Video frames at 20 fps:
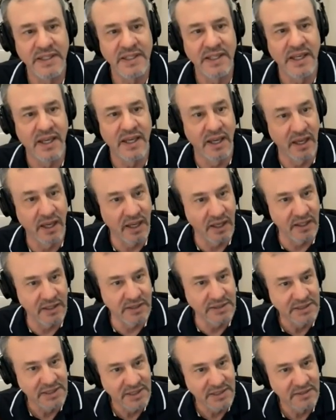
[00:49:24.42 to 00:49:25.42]

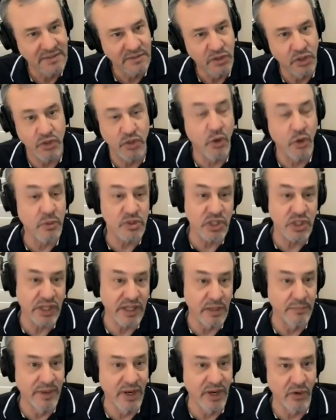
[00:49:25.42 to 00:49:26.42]
And it's almost like
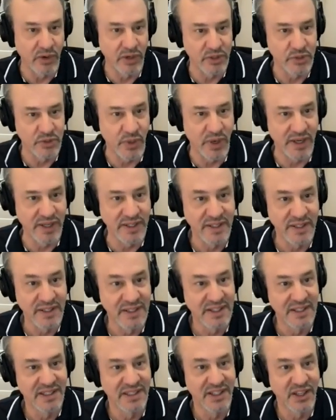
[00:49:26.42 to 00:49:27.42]
a marriage, right?
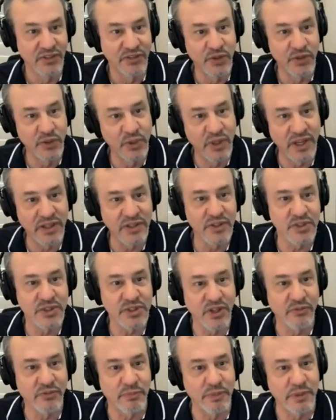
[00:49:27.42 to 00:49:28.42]
If you let
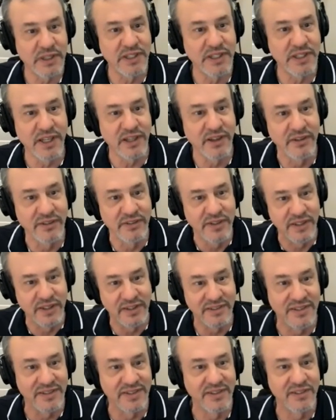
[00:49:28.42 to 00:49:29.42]
yourself believe that,
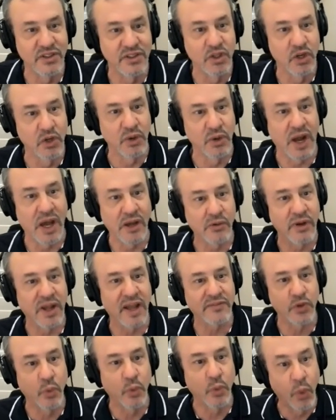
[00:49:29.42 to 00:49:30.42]
I don't
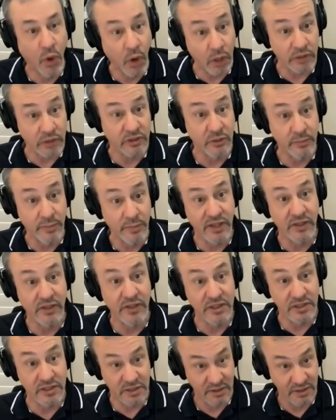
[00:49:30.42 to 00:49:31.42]
have to work to make
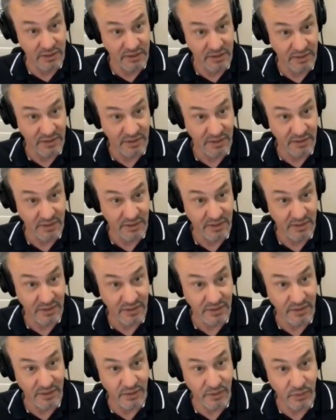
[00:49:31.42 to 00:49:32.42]
this
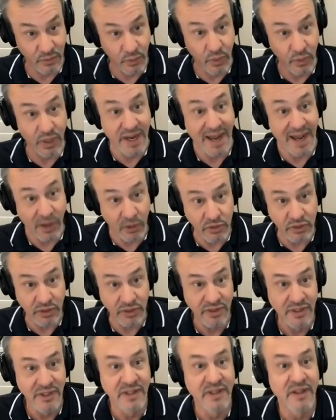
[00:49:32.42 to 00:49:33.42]
work out,
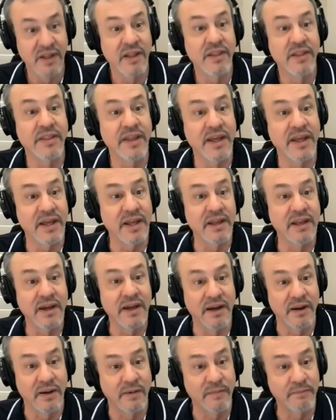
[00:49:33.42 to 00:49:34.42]
then
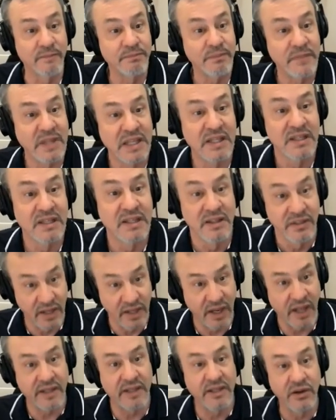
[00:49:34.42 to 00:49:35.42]

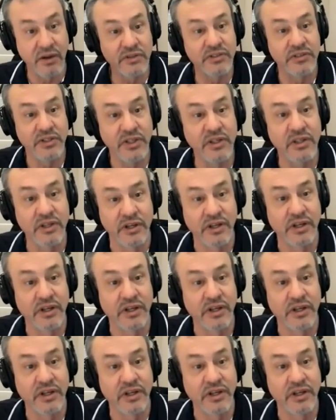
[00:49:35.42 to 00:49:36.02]
I guarantee